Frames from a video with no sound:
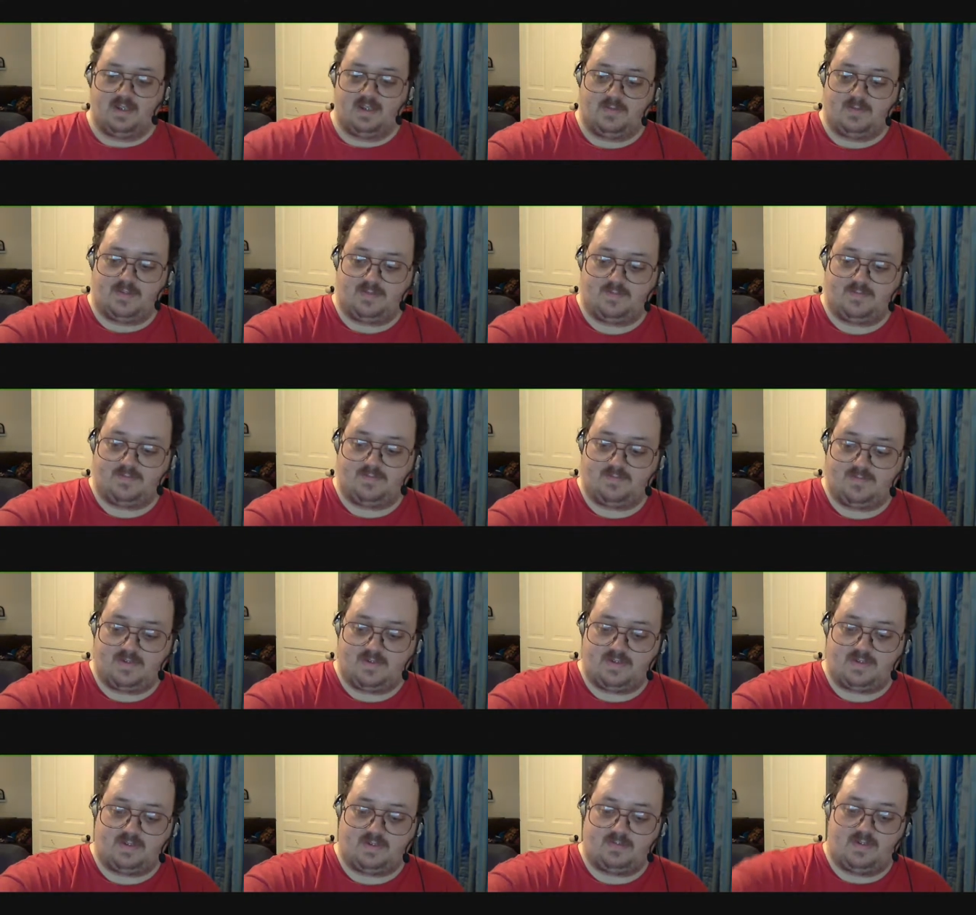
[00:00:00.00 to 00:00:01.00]
But
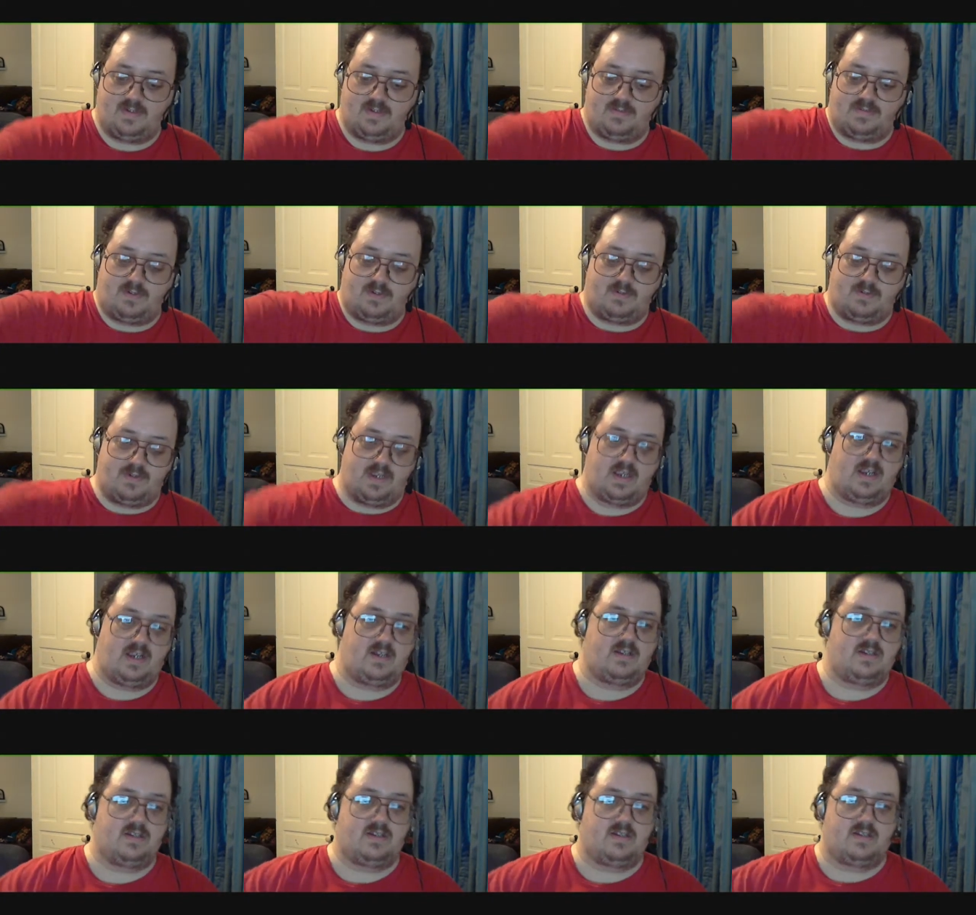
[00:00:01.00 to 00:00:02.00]
it's going to be supposed to be here
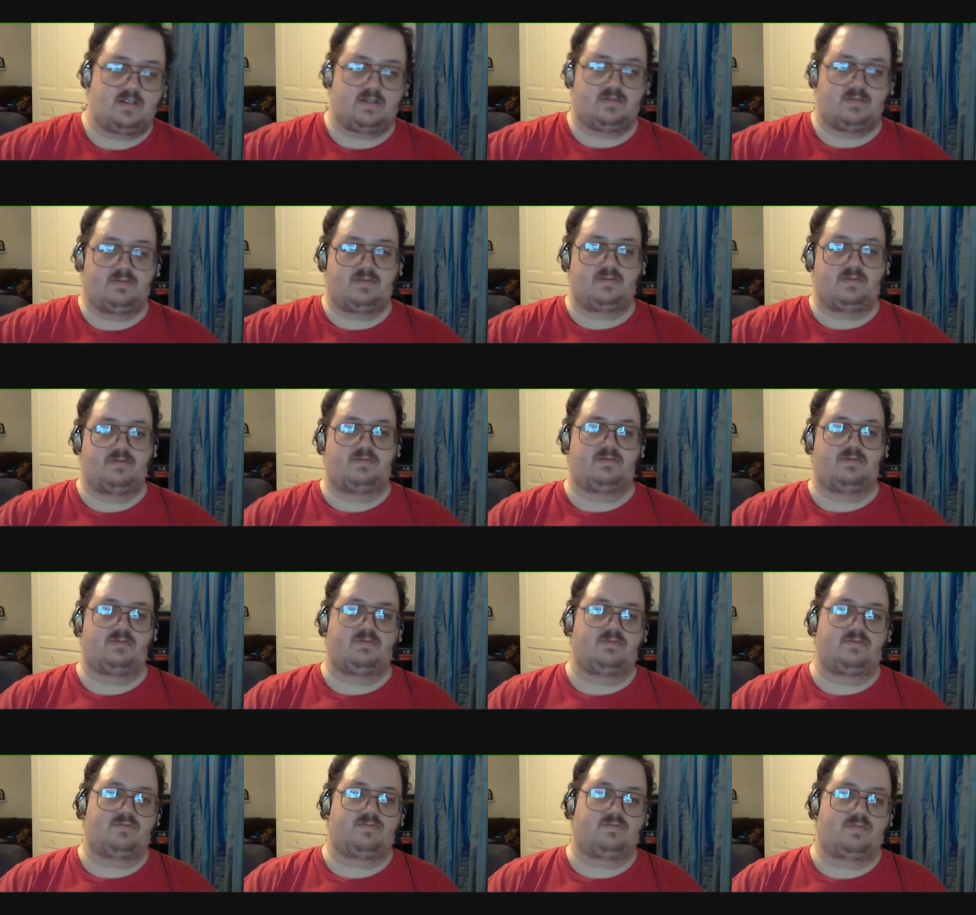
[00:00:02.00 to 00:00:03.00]
in the,
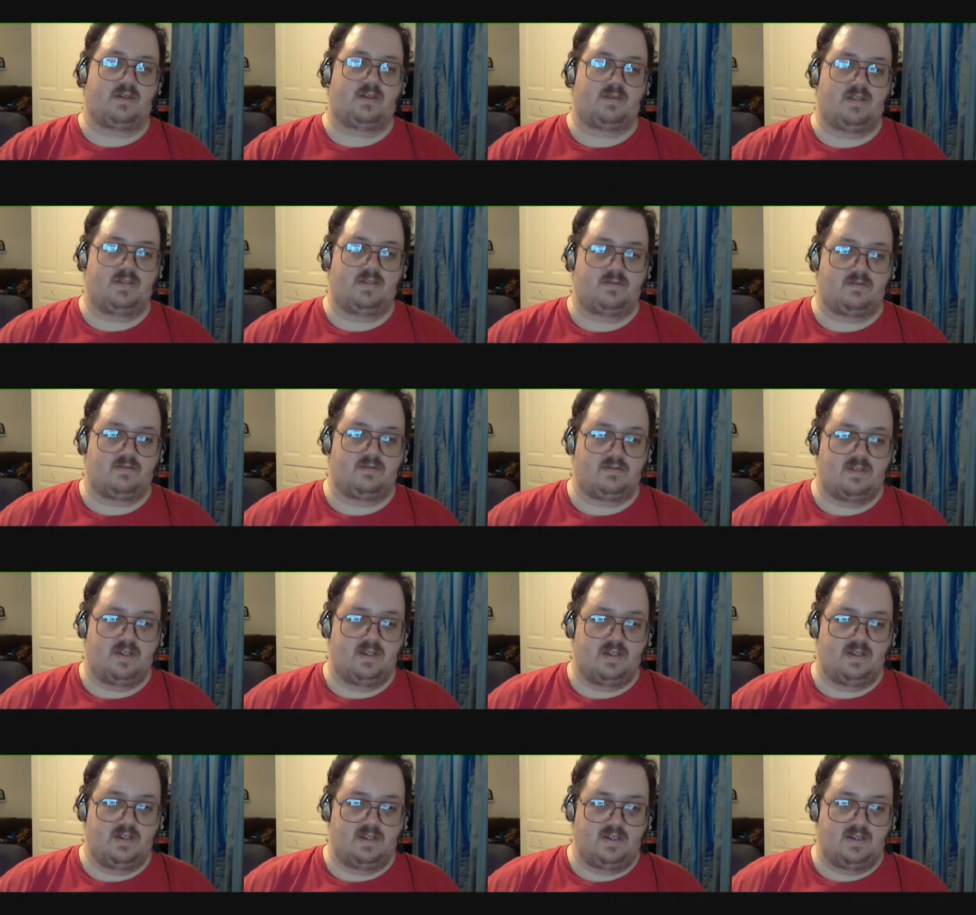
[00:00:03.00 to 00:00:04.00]
probably either
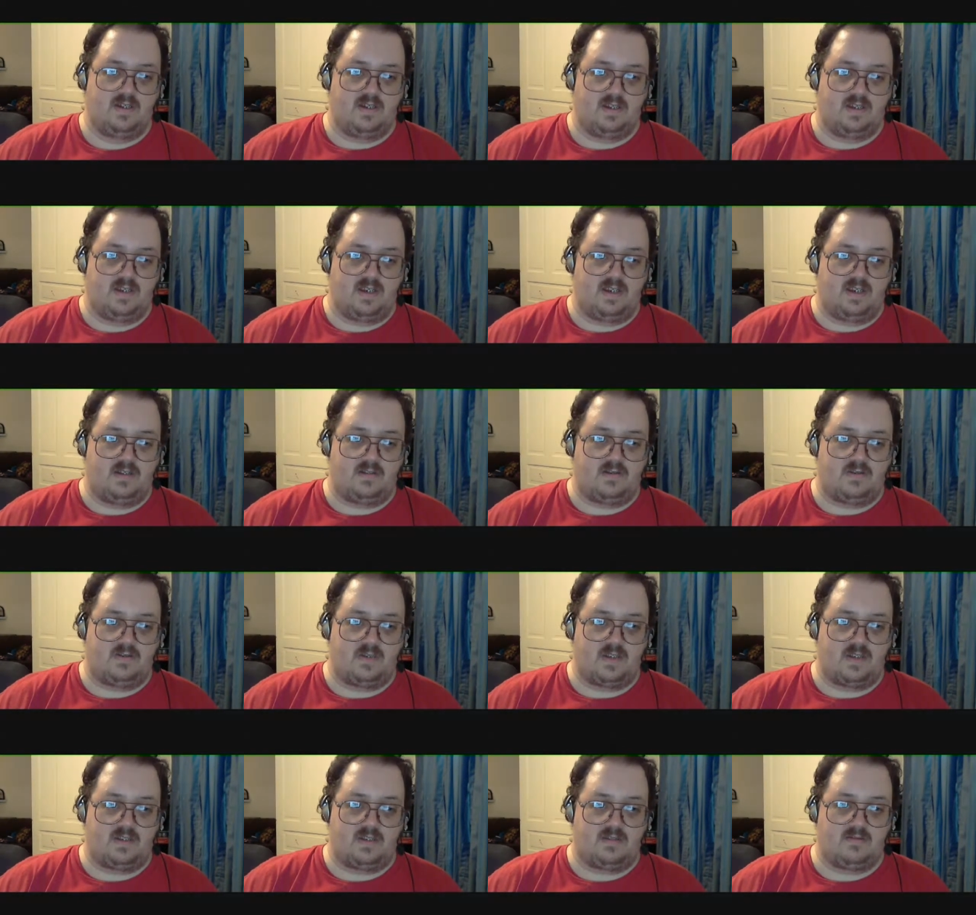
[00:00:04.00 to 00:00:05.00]
end of the
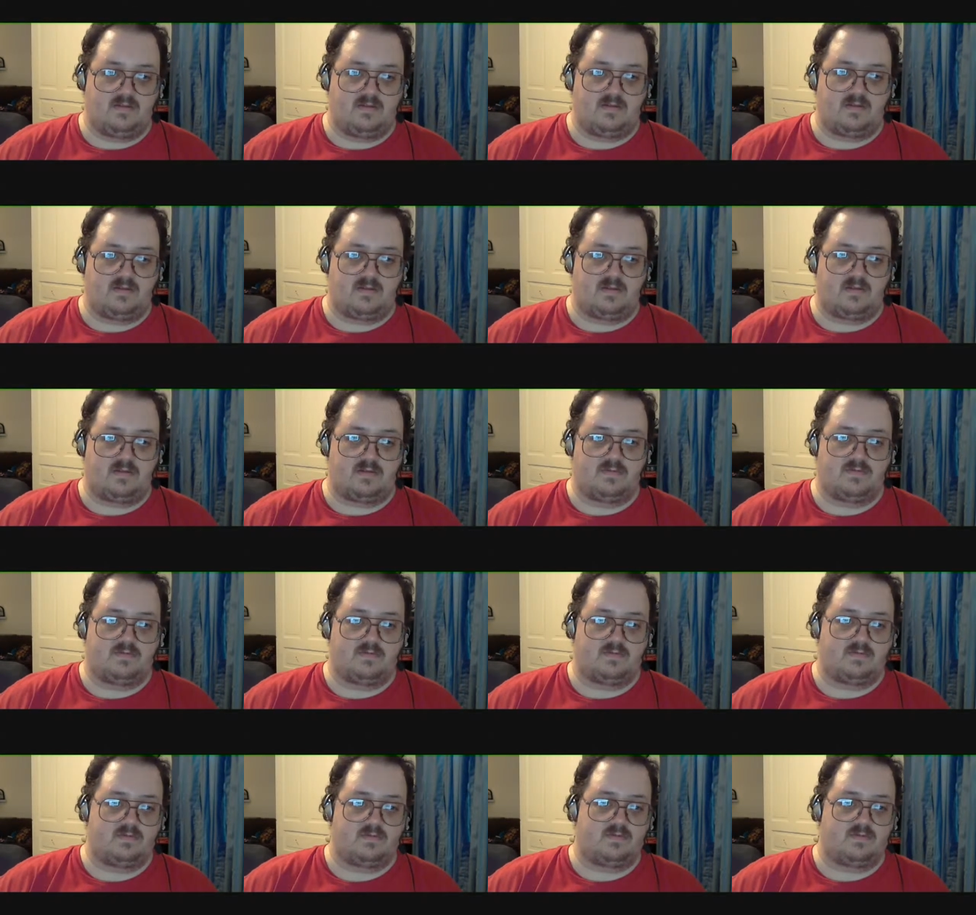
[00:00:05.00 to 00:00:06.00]
week or
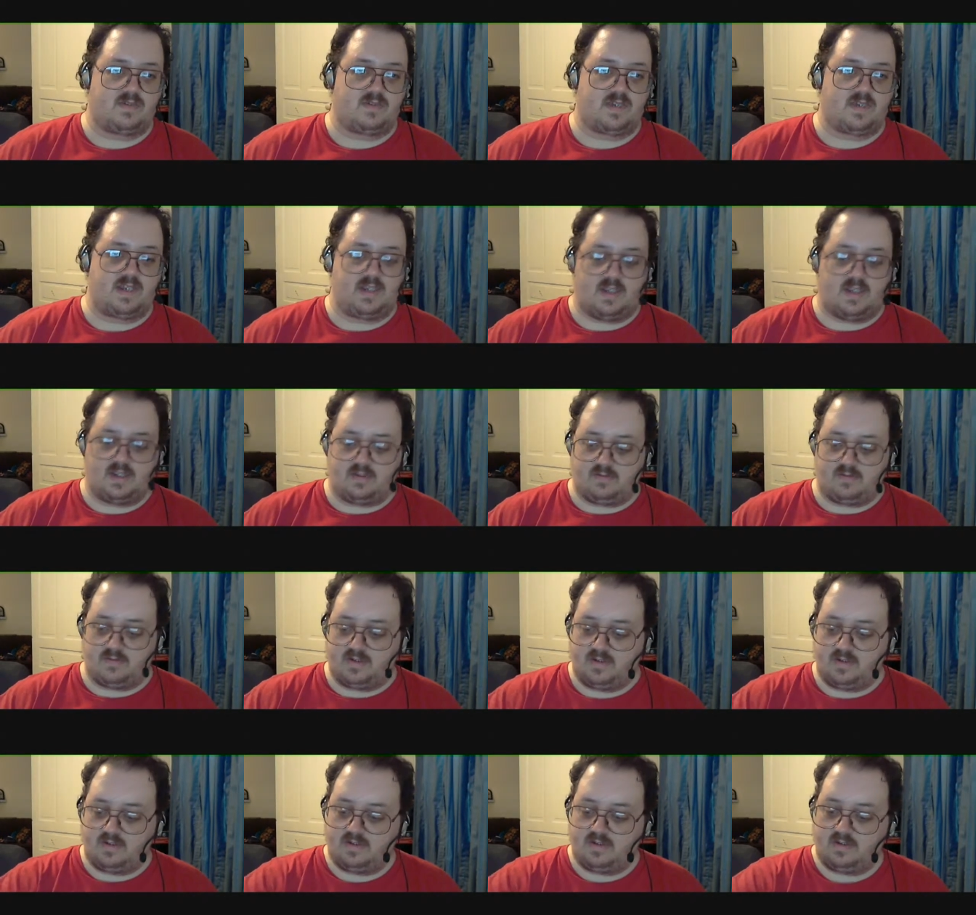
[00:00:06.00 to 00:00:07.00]
one day next week.